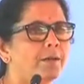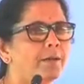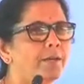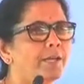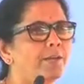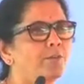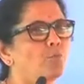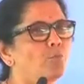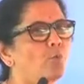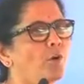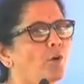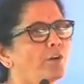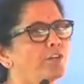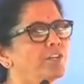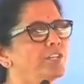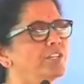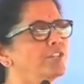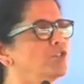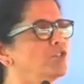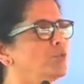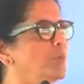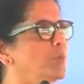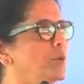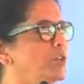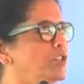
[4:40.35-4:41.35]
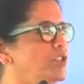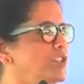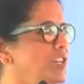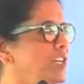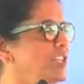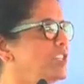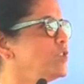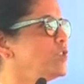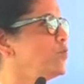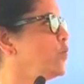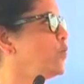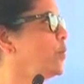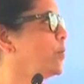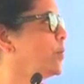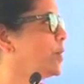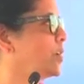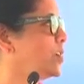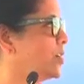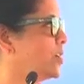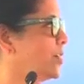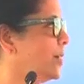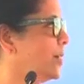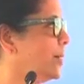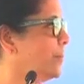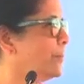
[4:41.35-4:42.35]
in wanting to purchase from
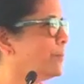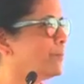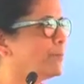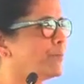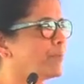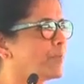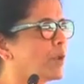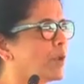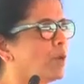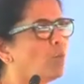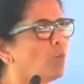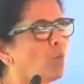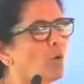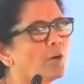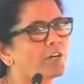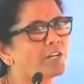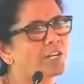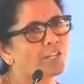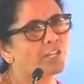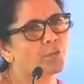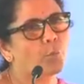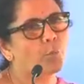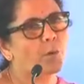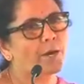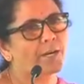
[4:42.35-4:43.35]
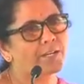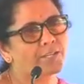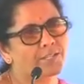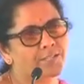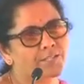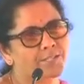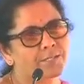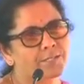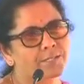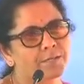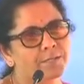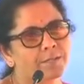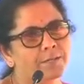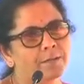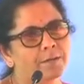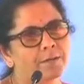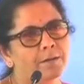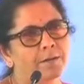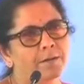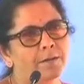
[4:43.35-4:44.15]
India what otherwise